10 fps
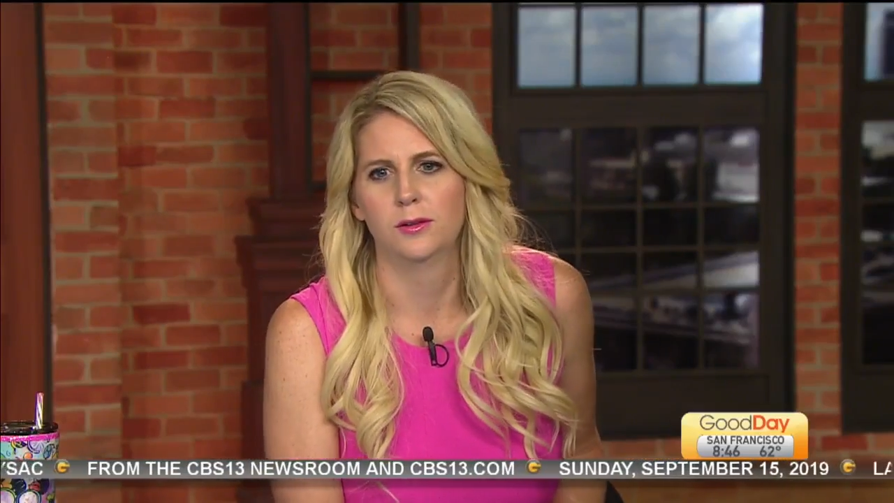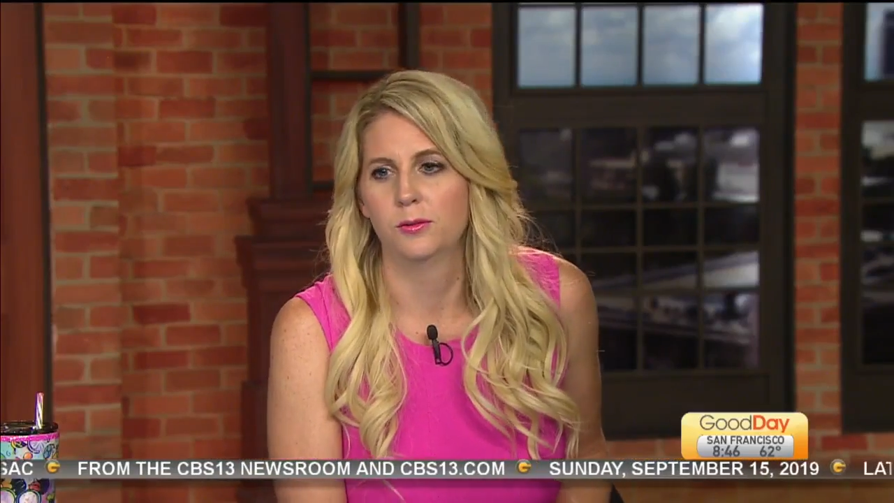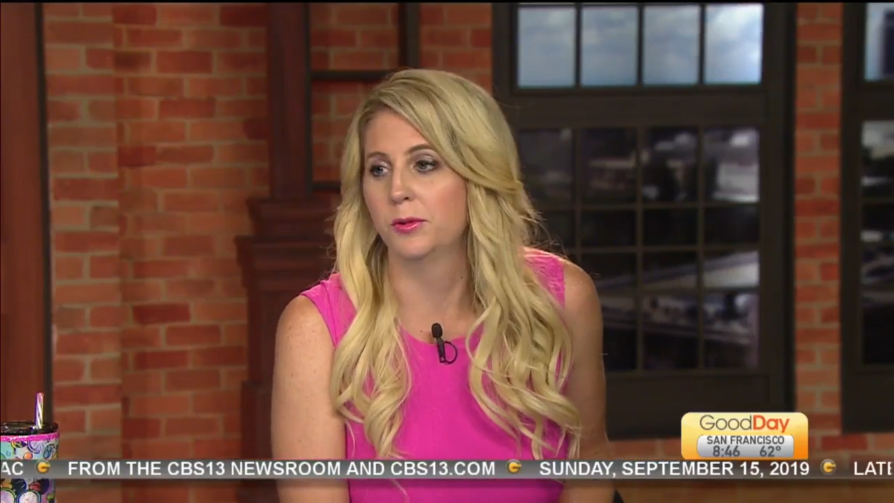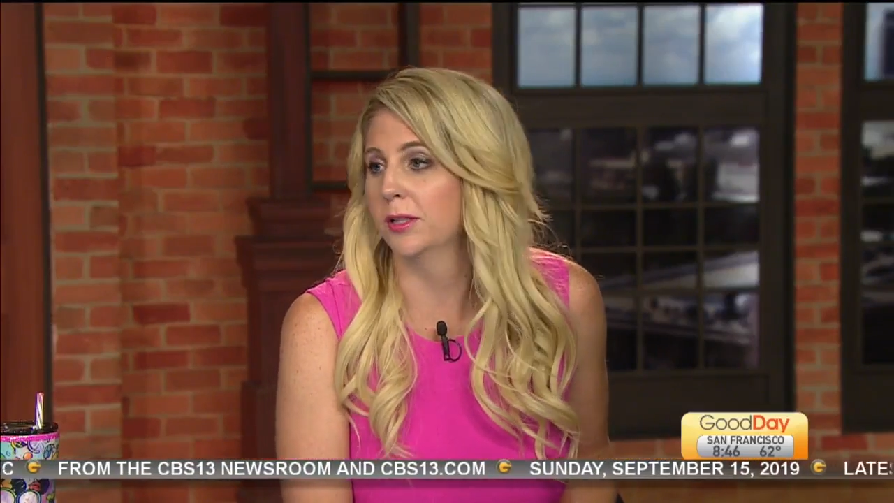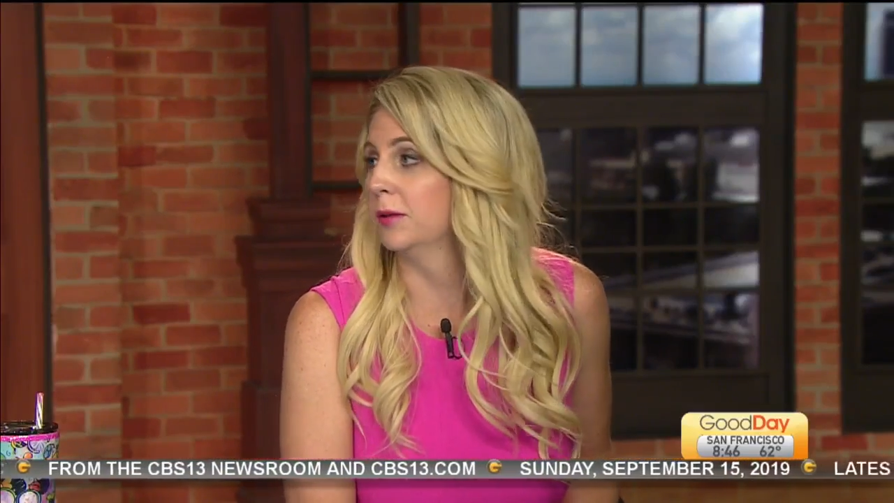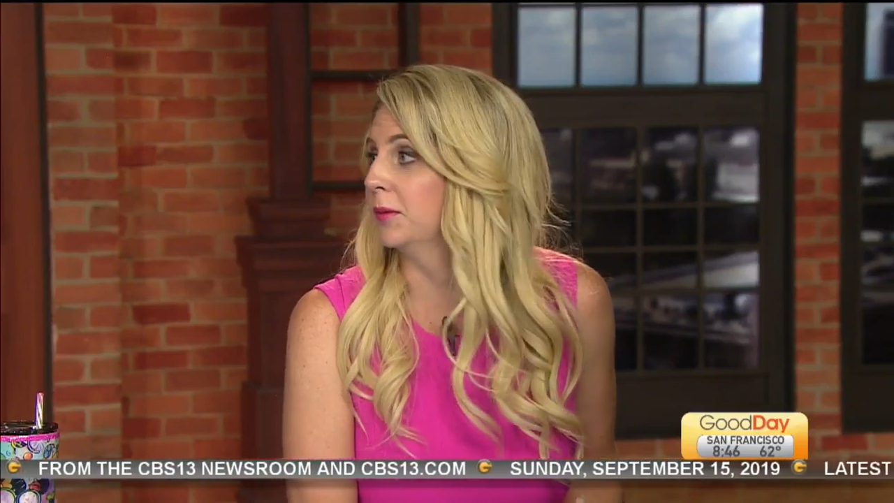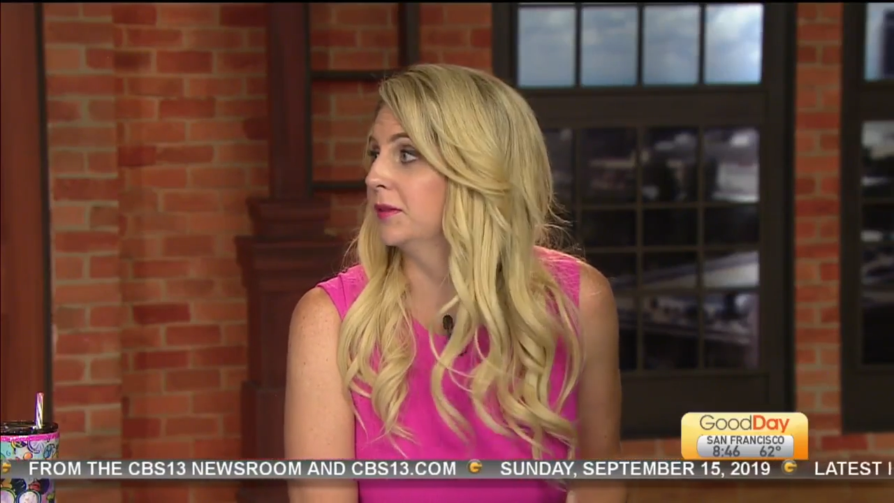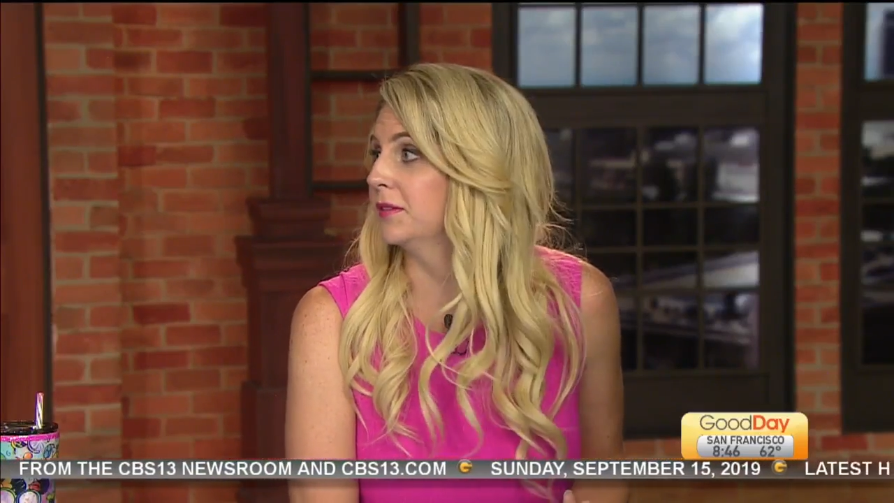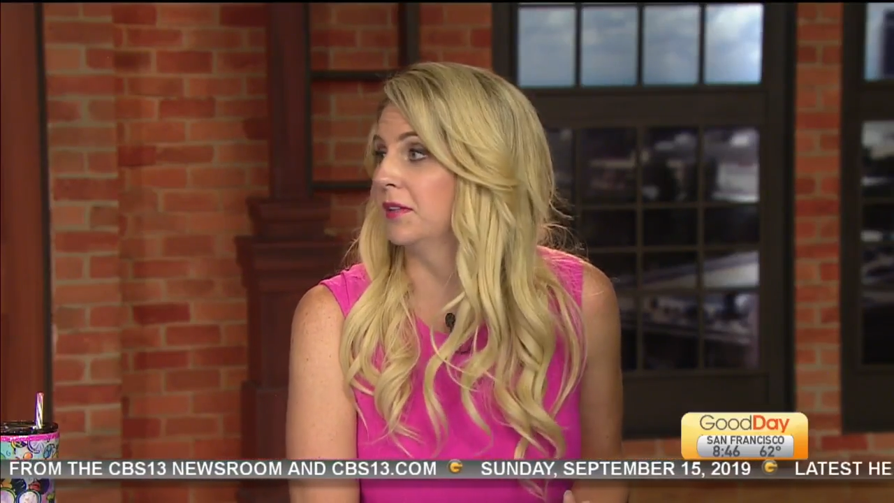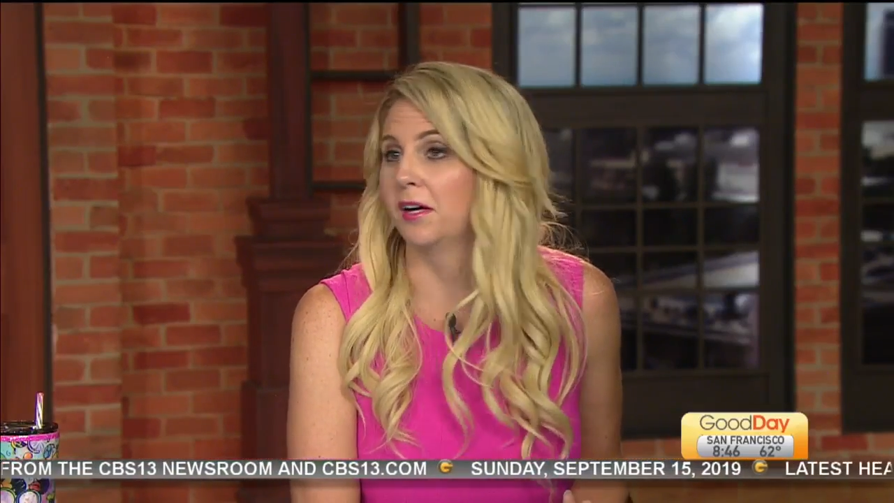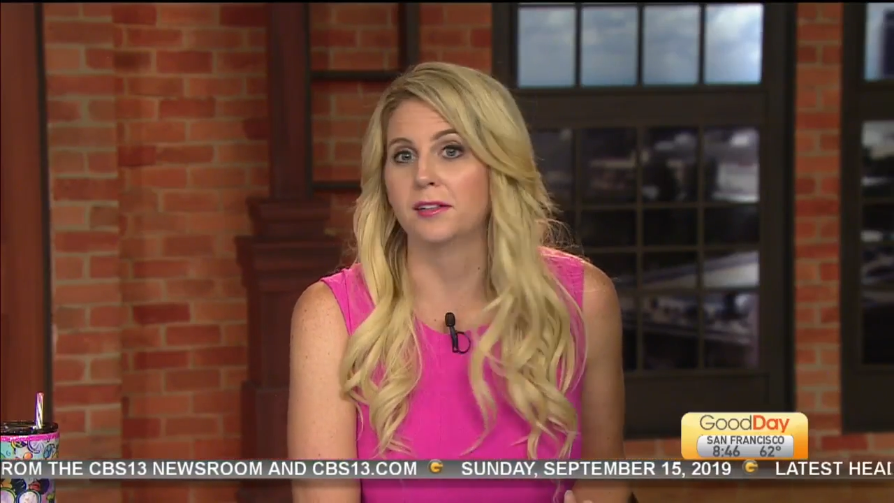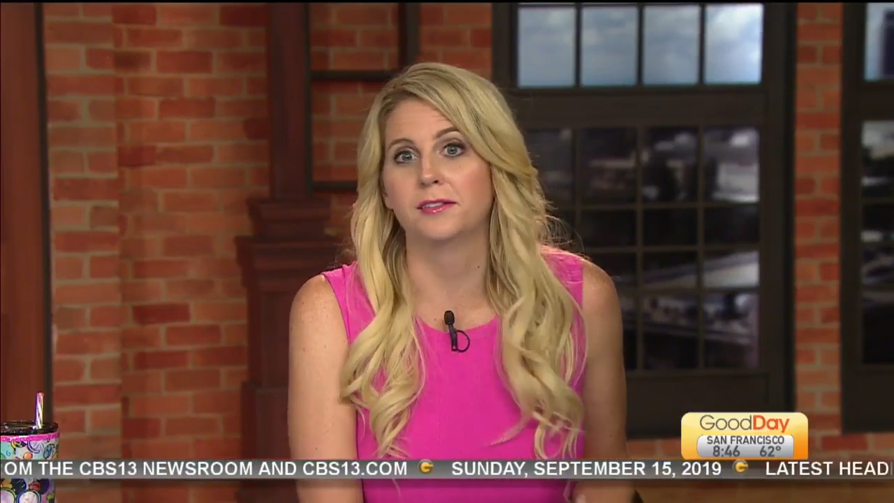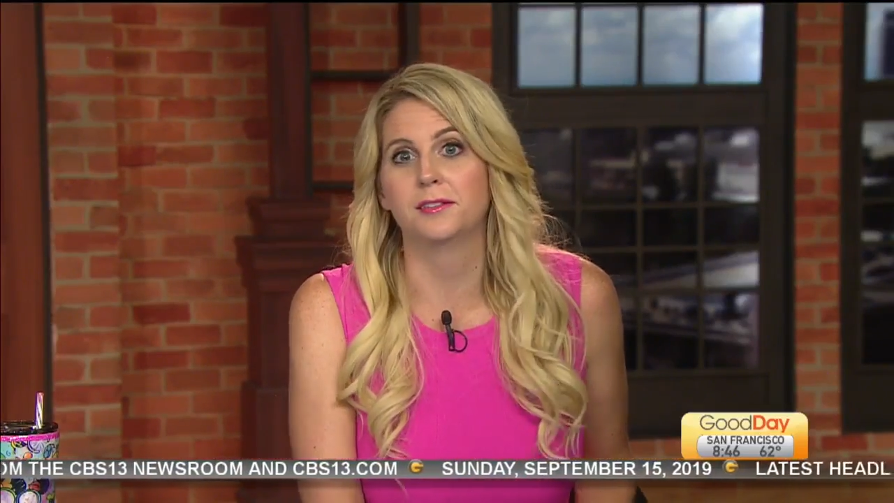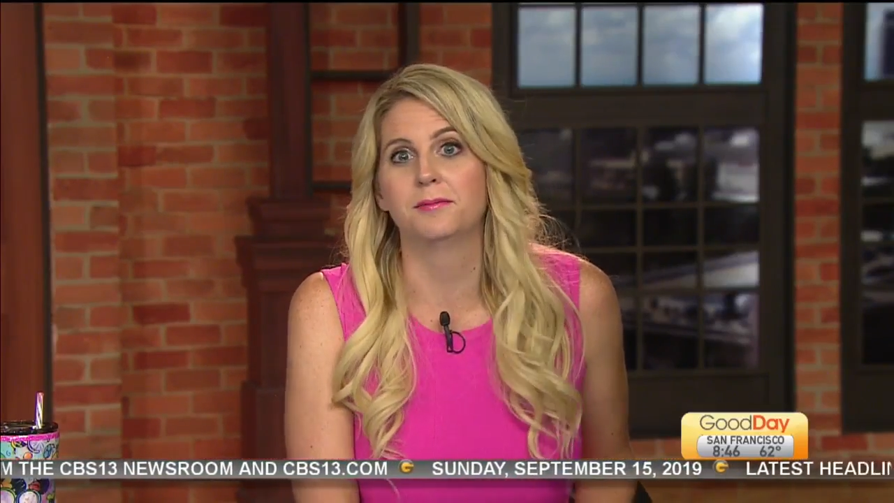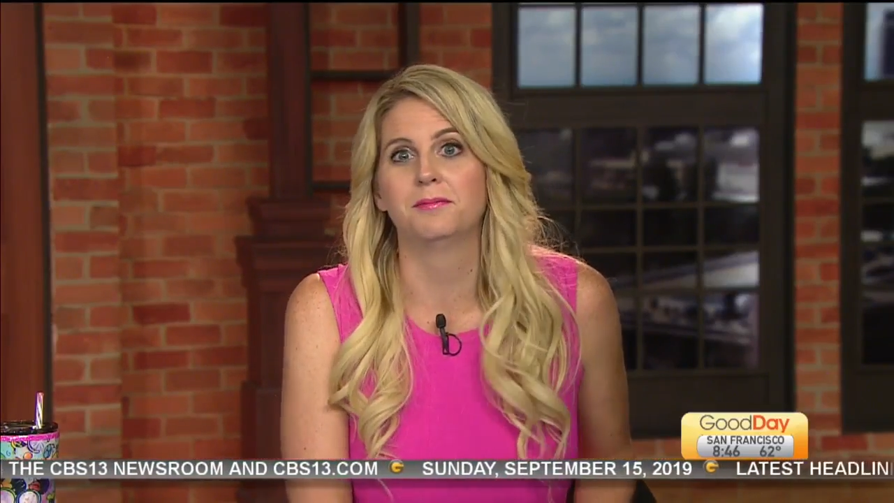Real and What's Not.
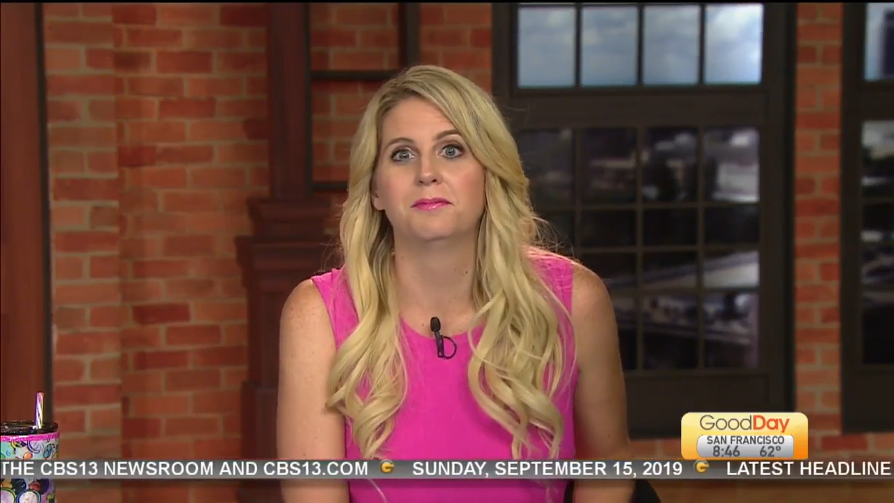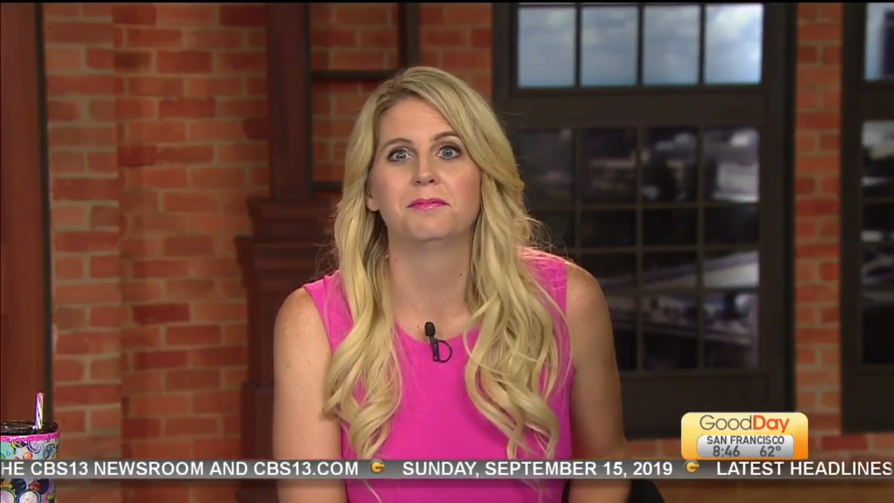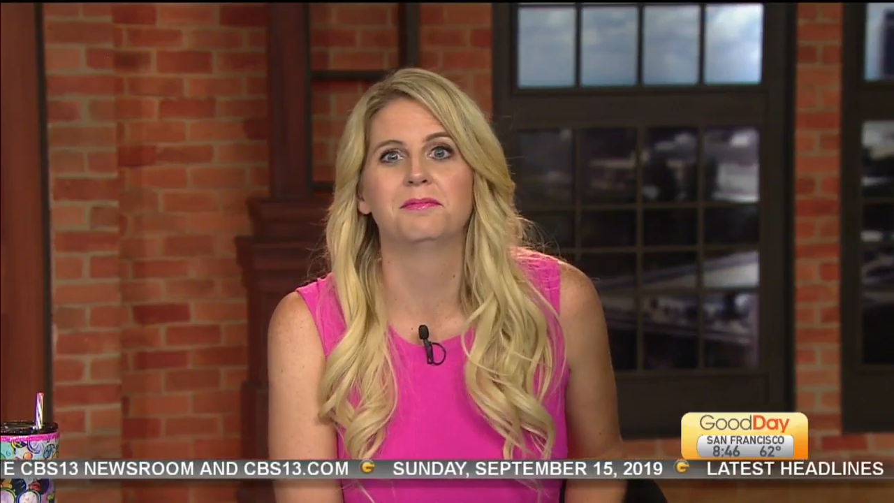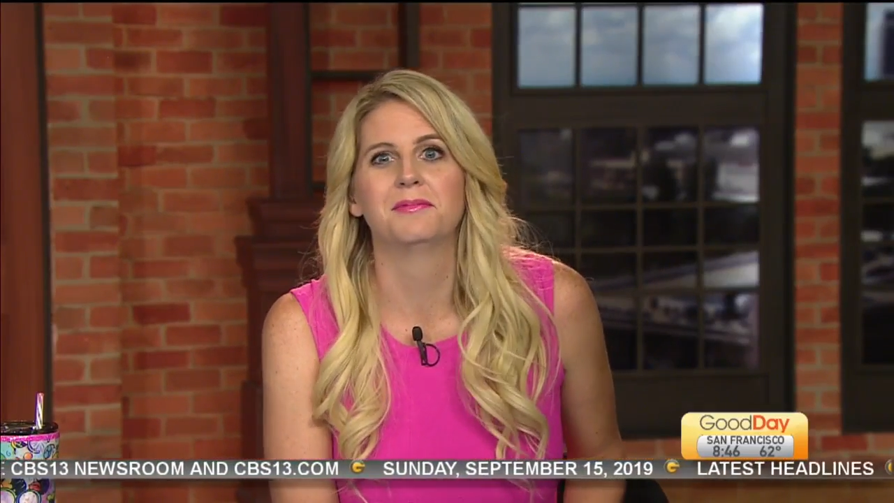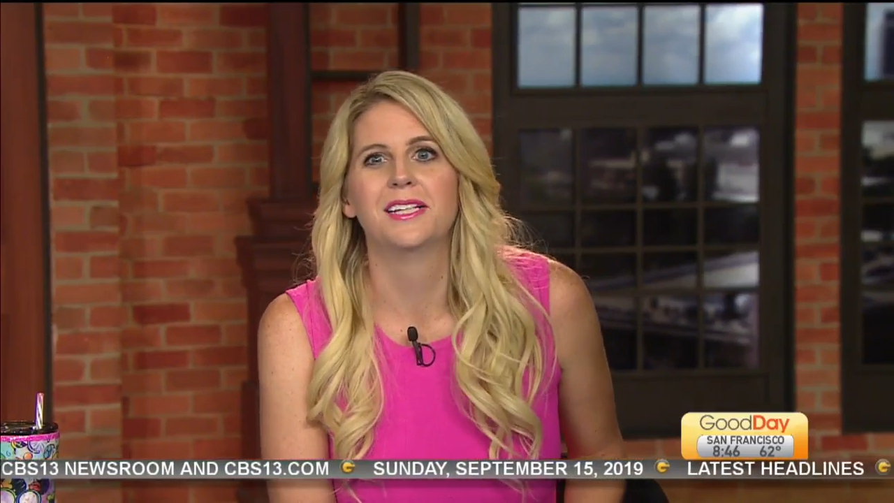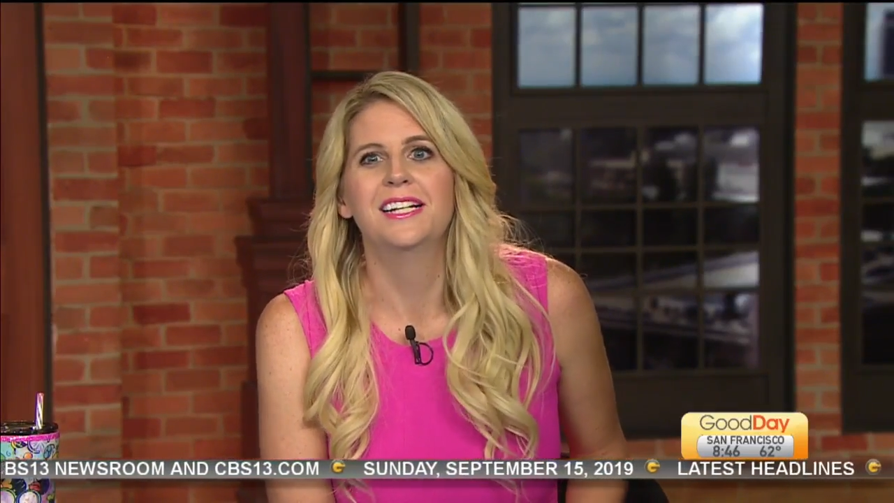Oh, wow.